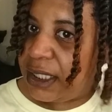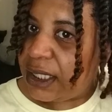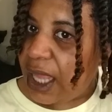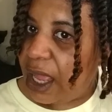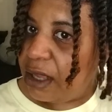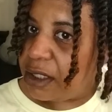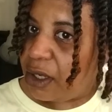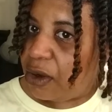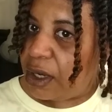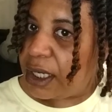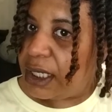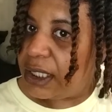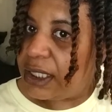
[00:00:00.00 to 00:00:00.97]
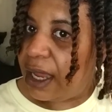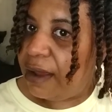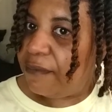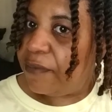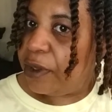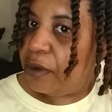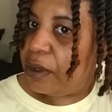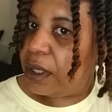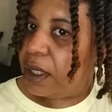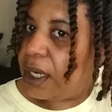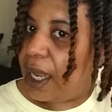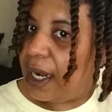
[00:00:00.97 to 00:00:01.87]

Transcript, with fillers: is also a good time for you to,